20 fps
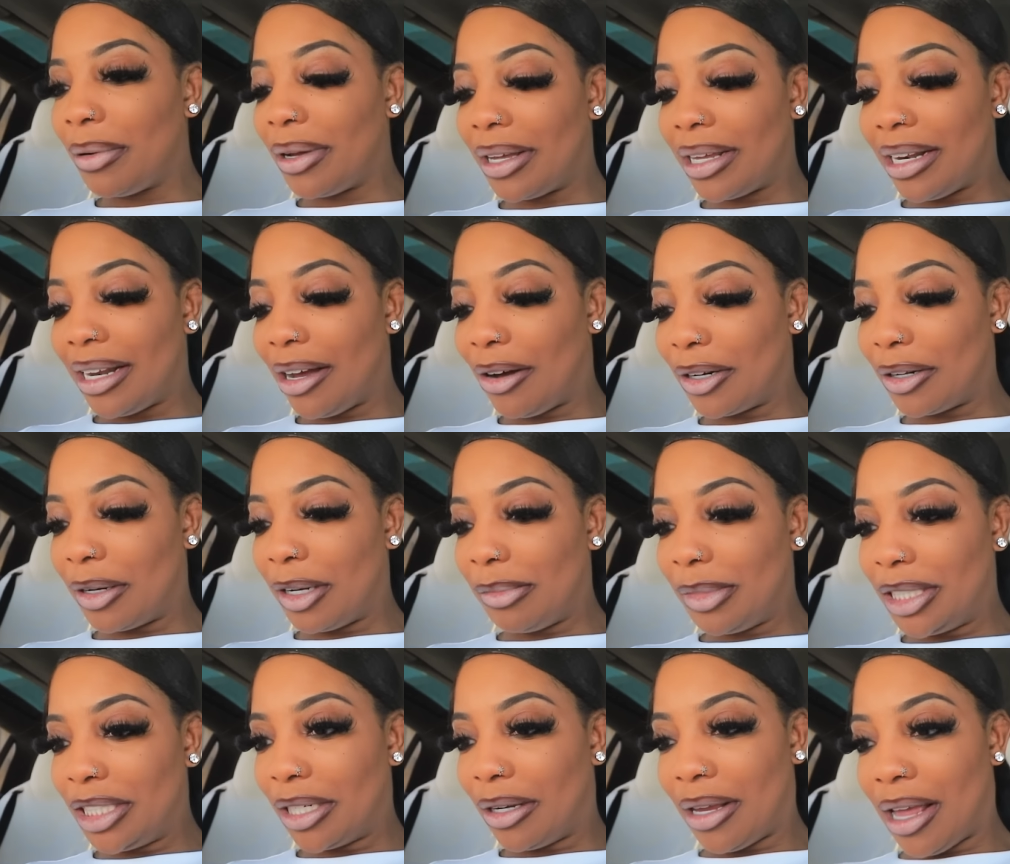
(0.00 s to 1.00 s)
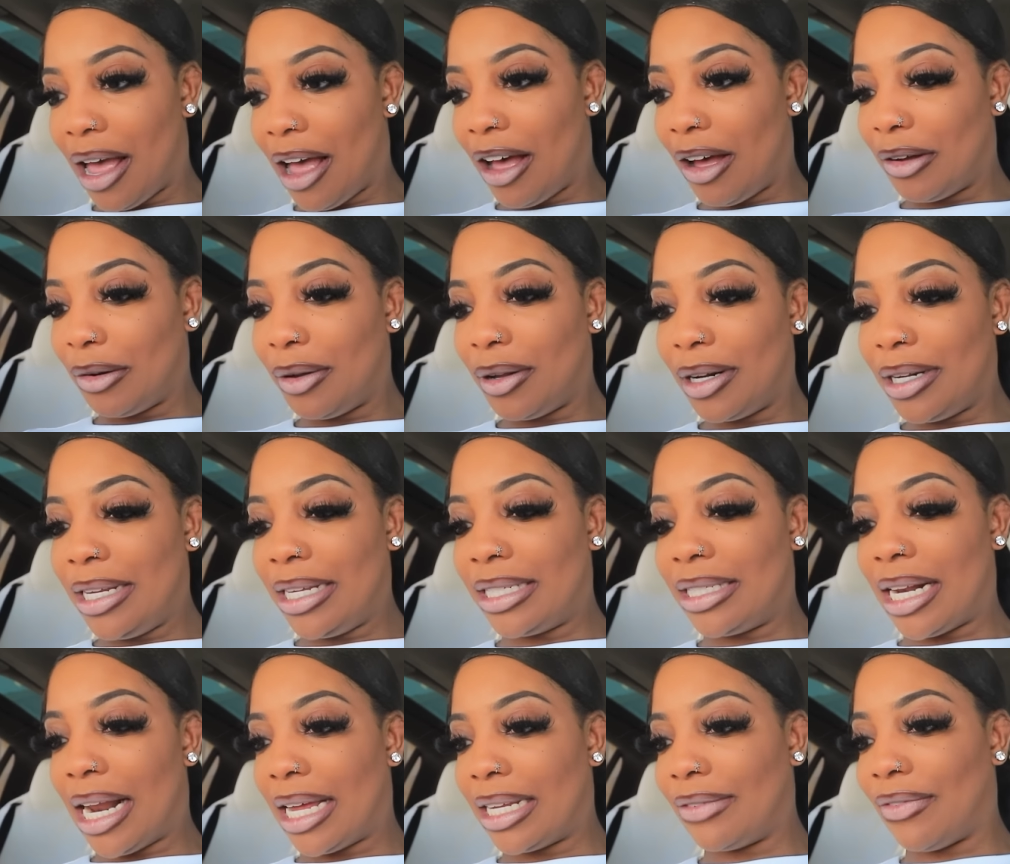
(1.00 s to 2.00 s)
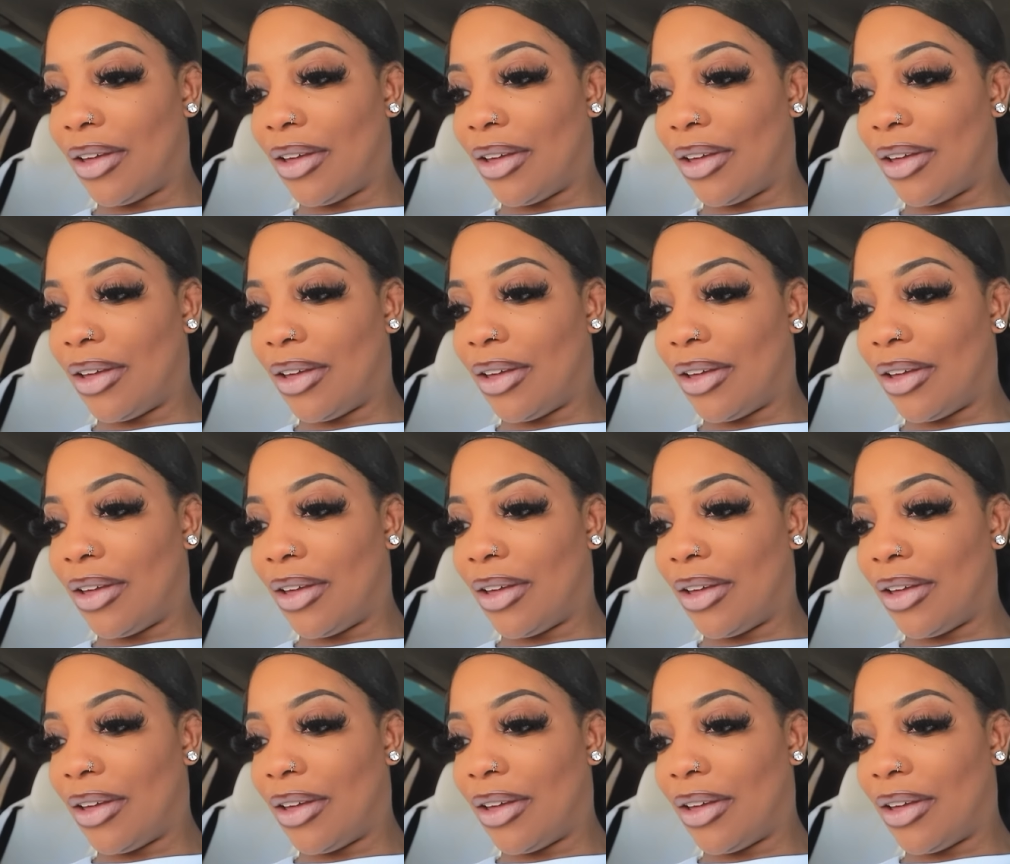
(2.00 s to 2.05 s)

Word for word: But hold on, let me show y'all this that I